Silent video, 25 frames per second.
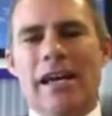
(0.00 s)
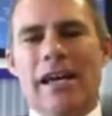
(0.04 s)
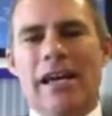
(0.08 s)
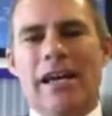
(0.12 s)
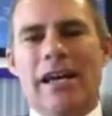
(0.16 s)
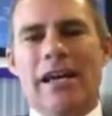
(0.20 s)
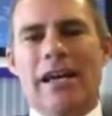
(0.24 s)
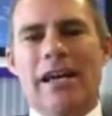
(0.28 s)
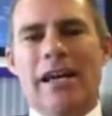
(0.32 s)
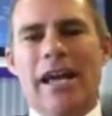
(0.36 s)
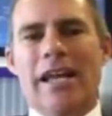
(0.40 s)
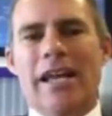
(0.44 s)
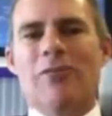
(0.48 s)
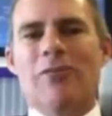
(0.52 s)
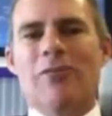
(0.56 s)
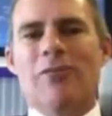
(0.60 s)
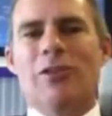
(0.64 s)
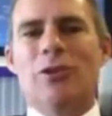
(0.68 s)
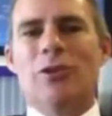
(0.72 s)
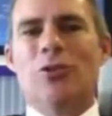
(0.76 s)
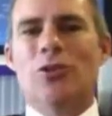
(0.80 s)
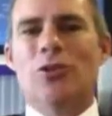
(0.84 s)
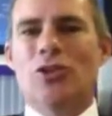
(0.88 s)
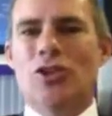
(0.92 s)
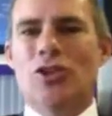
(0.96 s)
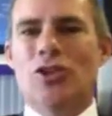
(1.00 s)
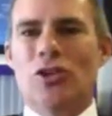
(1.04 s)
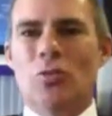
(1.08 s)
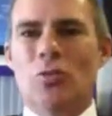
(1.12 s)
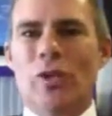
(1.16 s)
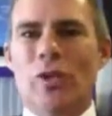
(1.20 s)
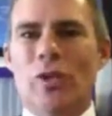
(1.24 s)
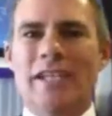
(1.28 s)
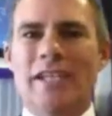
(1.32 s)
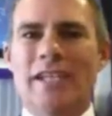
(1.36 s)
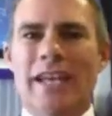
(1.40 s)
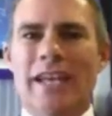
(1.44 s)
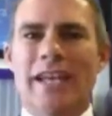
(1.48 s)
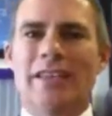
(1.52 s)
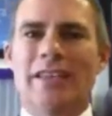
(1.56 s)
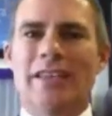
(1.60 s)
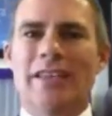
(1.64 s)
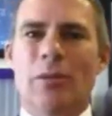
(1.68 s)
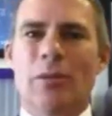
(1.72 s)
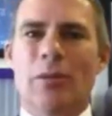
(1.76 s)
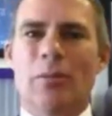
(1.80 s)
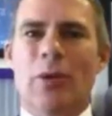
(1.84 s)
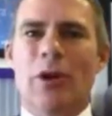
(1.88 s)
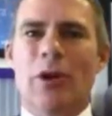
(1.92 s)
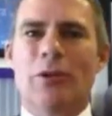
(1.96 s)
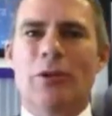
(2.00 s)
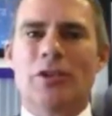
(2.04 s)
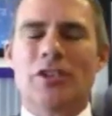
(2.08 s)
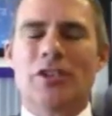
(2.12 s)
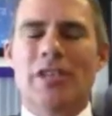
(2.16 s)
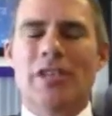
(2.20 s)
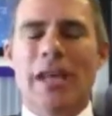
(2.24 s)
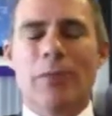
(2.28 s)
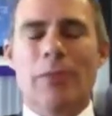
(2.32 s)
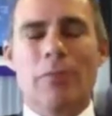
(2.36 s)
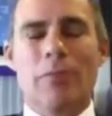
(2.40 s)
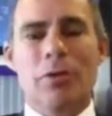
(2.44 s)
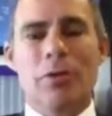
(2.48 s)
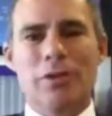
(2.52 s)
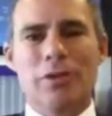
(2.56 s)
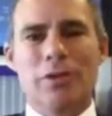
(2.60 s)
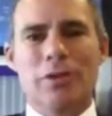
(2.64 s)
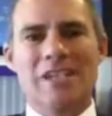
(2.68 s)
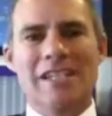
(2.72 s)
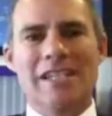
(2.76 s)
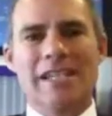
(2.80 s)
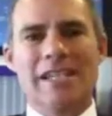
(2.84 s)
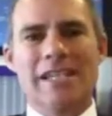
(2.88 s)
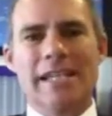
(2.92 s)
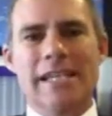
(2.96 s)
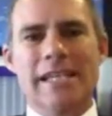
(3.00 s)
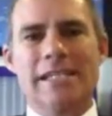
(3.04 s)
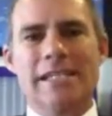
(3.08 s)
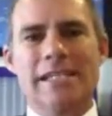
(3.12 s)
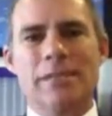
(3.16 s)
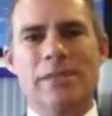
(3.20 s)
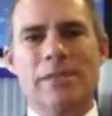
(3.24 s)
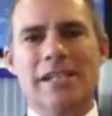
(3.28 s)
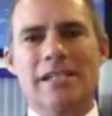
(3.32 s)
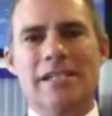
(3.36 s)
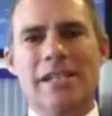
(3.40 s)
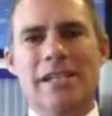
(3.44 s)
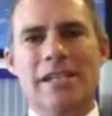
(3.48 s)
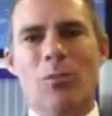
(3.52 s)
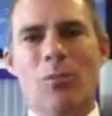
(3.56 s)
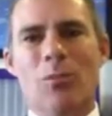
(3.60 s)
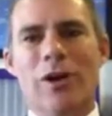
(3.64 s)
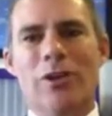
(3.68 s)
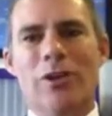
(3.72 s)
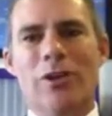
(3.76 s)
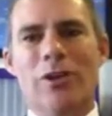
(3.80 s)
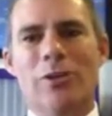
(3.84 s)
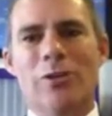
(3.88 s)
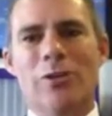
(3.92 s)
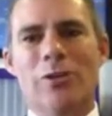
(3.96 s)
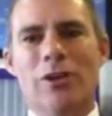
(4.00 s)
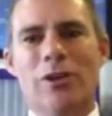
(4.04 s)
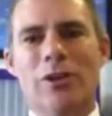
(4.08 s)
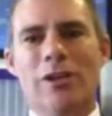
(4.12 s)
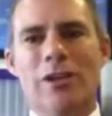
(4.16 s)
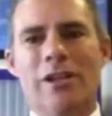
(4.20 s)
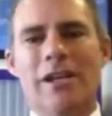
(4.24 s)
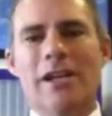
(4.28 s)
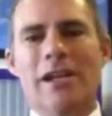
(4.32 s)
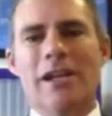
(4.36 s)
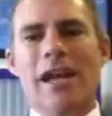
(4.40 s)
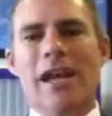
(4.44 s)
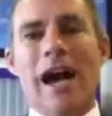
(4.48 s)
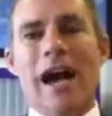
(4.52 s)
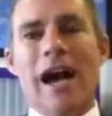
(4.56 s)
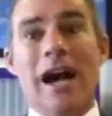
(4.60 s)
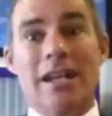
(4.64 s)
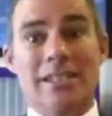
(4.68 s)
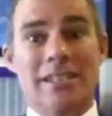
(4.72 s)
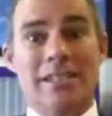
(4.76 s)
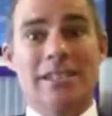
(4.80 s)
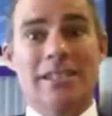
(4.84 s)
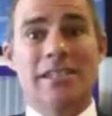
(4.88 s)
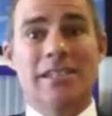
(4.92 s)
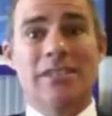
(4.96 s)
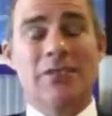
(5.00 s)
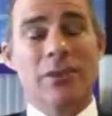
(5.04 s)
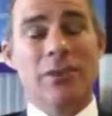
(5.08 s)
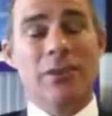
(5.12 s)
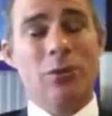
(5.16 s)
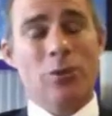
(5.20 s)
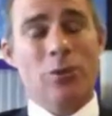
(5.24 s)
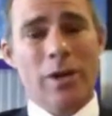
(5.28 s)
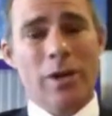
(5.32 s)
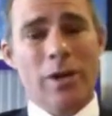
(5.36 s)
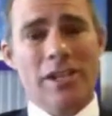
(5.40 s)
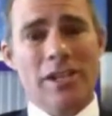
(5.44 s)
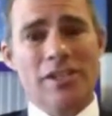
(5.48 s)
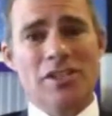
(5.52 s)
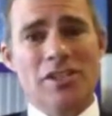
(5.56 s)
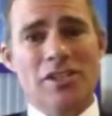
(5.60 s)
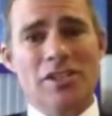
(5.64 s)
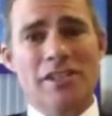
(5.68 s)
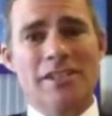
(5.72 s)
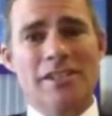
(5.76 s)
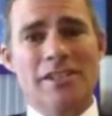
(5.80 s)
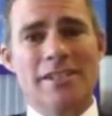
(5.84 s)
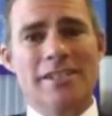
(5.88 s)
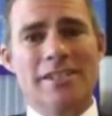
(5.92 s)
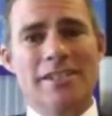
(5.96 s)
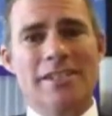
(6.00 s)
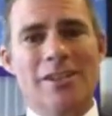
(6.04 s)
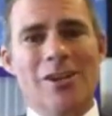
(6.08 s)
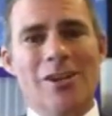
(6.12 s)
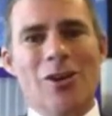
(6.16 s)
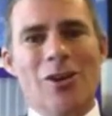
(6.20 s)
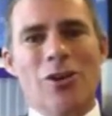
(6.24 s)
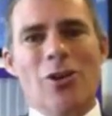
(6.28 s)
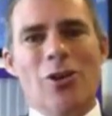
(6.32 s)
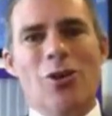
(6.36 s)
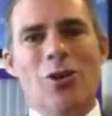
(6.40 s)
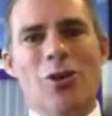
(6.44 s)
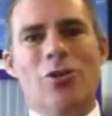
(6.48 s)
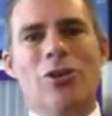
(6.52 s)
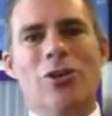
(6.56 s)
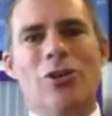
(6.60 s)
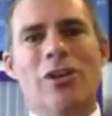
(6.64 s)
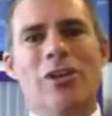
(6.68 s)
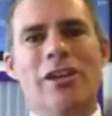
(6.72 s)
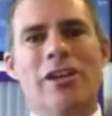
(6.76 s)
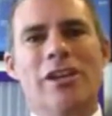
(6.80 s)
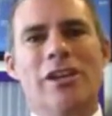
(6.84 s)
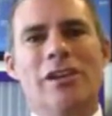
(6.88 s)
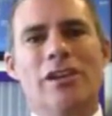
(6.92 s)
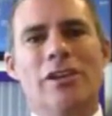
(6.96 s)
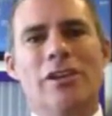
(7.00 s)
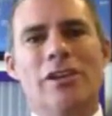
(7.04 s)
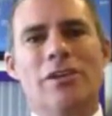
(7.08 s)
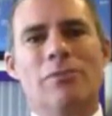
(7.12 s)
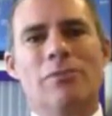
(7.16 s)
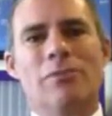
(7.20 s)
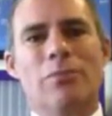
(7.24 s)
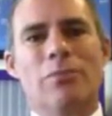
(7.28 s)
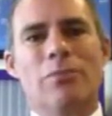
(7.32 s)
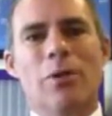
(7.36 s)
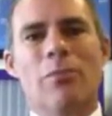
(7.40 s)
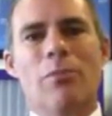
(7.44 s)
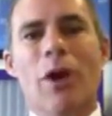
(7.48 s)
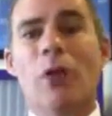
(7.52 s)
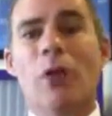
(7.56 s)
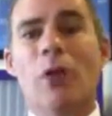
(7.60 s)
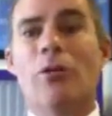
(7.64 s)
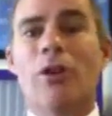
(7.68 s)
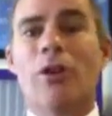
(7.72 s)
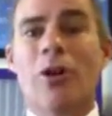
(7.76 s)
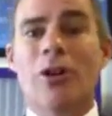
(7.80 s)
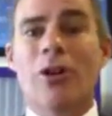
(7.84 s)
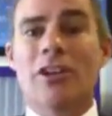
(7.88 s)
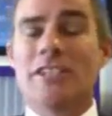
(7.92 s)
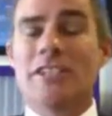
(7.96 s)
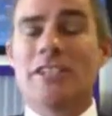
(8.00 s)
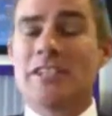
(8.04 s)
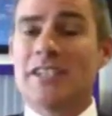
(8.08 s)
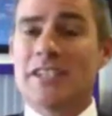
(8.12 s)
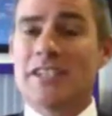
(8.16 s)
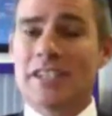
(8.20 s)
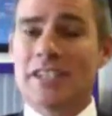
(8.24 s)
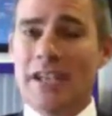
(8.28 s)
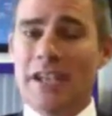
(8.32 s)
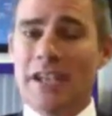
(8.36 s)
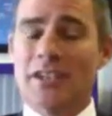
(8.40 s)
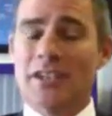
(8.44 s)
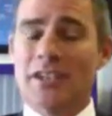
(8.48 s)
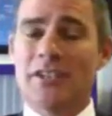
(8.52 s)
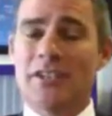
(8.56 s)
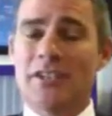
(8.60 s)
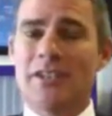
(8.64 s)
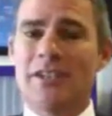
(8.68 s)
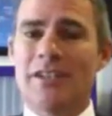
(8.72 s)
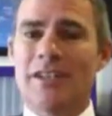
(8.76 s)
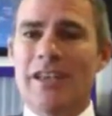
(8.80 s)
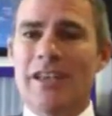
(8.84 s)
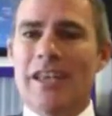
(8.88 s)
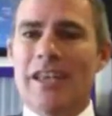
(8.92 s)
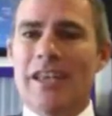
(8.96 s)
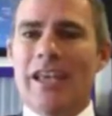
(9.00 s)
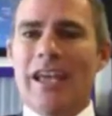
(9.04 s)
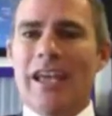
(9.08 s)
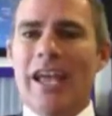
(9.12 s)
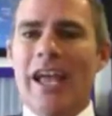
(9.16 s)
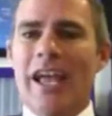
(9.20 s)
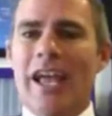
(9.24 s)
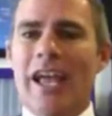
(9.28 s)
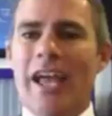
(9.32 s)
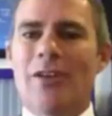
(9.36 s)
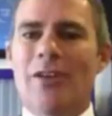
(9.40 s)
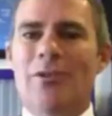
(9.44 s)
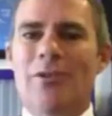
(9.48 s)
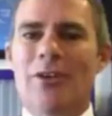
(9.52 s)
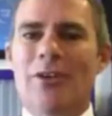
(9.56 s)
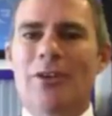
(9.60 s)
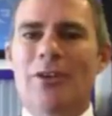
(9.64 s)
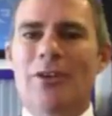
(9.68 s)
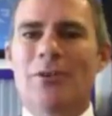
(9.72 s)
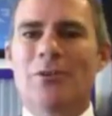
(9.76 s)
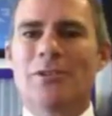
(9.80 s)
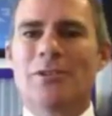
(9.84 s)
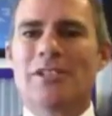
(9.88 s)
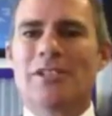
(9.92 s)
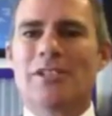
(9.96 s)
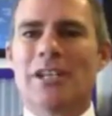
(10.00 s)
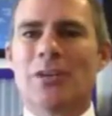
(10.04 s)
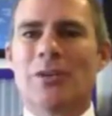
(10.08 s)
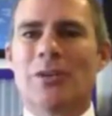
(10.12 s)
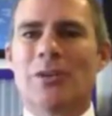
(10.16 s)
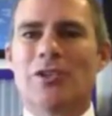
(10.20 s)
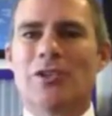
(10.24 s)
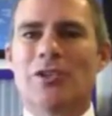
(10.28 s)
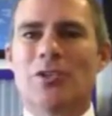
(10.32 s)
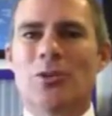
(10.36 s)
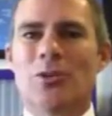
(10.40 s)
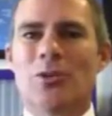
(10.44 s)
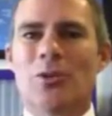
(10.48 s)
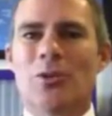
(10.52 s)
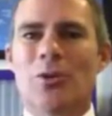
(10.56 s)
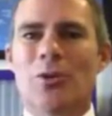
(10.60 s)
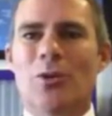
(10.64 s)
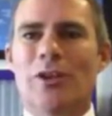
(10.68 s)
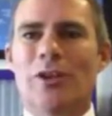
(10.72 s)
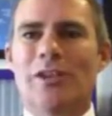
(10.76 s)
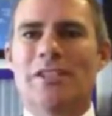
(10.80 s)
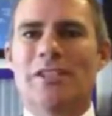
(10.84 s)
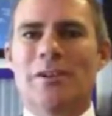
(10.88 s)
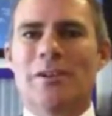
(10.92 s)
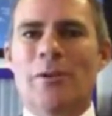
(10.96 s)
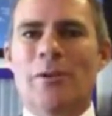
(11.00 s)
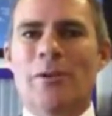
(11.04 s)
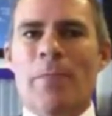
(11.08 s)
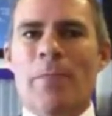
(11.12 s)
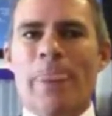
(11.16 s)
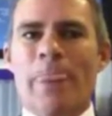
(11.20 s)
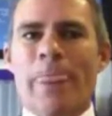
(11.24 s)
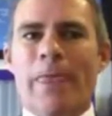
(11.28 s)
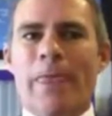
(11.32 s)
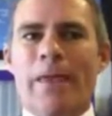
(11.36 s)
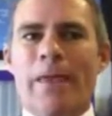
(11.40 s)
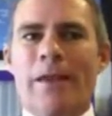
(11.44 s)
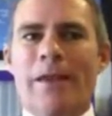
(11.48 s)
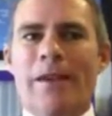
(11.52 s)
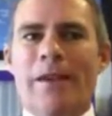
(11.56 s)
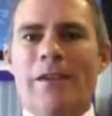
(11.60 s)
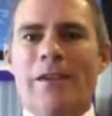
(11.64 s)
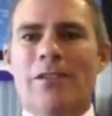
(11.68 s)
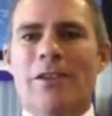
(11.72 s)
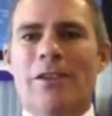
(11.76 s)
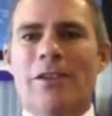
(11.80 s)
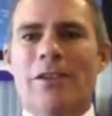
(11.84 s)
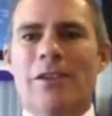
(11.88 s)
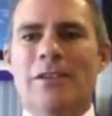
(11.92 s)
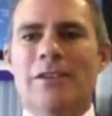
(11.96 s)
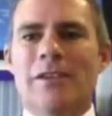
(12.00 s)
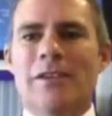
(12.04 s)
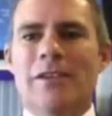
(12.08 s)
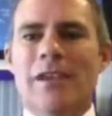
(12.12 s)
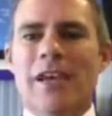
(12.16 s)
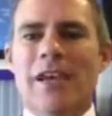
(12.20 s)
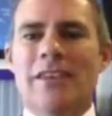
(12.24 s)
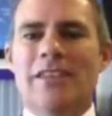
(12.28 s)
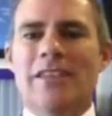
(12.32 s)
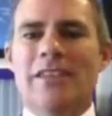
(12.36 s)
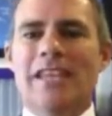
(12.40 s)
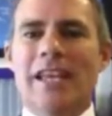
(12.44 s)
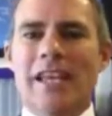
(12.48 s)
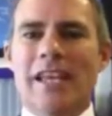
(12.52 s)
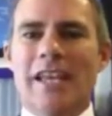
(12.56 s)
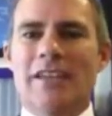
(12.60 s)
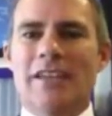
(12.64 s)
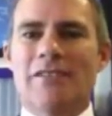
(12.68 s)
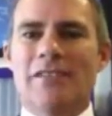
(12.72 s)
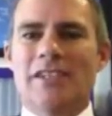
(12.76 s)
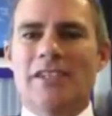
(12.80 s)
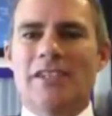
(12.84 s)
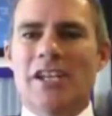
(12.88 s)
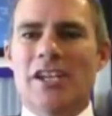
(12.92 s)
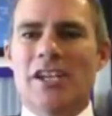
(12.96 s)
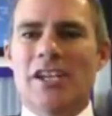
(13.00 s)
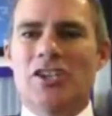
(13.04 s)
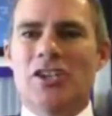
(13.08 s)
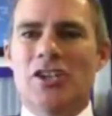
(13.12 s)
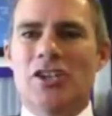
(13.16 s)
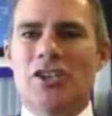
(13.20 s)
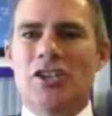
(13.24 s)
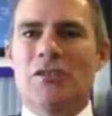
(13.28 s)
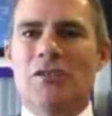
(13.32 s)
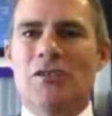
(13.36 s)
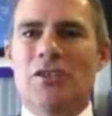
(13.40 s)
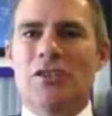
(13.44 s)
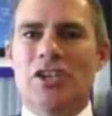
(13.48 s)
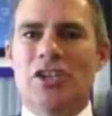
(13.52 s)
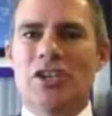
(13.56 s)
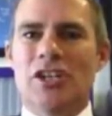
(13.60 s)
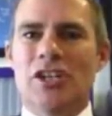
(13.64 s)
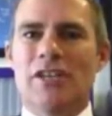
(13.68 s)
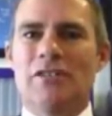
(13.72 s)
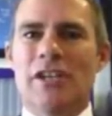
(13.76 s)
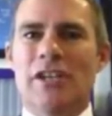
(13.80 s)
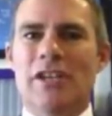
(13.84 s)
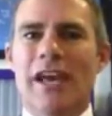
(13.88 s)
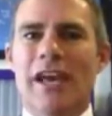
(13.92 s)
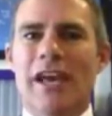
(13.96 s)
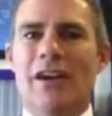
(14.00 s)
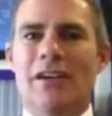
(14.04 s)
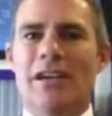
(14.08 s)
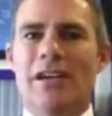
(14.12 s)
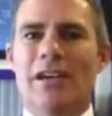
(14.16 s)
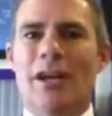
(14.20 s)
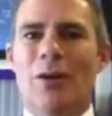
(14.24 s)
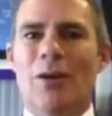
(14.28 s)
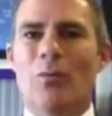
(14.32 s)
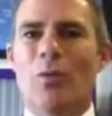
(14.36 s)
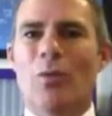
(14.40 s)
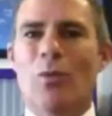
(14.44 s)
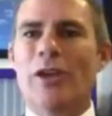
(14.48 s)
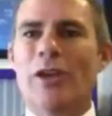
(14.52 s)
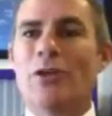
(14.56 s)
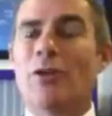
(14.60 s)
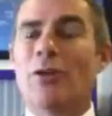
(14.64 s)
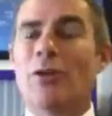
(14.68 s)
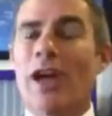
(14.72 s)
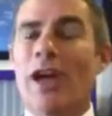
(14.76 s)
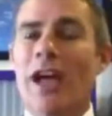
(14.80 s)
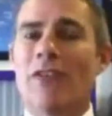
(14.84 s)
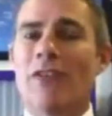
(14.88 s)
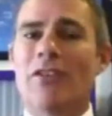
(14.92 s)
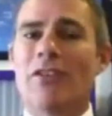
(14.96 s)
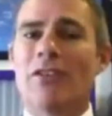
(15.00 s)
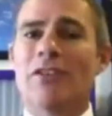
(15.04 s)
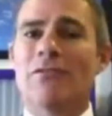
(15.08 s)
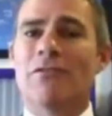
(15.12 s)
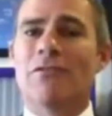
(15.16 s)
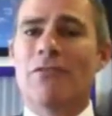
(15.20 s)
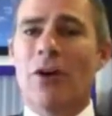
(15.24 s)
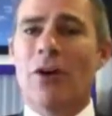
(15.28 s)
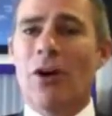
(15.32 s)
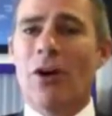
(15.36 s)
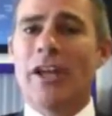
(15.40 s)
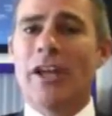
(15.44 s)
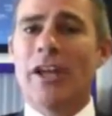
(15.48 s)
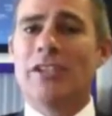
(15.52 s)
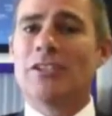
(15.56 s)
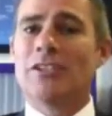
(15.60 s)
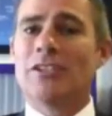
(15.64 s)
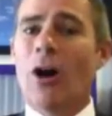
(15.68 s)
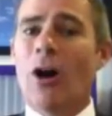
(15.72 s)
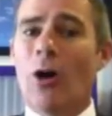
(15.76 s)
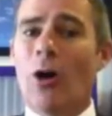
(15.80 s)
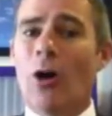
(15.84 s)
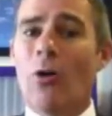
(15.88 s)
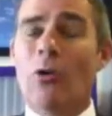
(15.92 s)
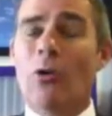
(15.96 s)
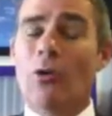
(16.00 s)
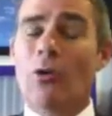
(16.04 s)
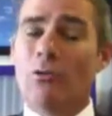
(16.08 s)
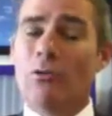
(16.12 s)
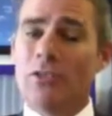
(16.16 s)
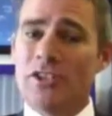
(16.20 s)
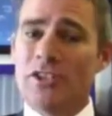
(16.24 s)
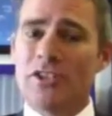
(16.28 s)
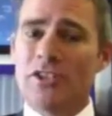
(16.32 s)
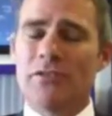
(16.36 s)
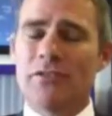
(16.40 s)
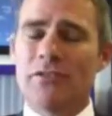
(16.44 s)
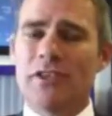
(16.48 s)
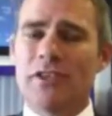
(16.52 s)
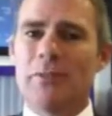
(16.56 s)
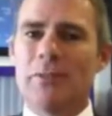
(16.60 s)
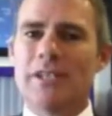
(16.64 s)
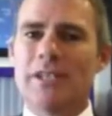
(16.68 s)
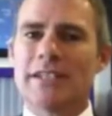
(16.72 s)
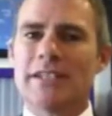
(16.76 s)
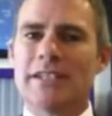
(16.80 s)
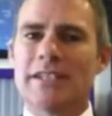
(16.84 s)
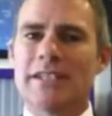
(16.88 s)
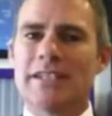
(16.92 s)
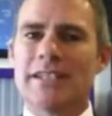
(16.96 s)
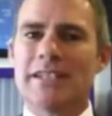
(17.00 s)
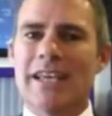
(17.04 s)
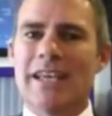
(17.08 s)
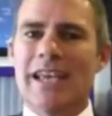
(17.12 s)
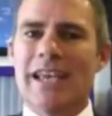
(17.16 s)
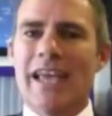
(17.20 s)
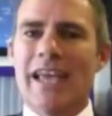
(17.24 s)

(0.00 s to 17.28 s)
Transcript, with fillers: Uh, at Evolution, we take the approach that that person needs to be someone who can ask the difficult questions, who can promote honest discussion, and who can also ensure that that at the end of the session you've achieved an outcome where you have a defined goal or vision for your business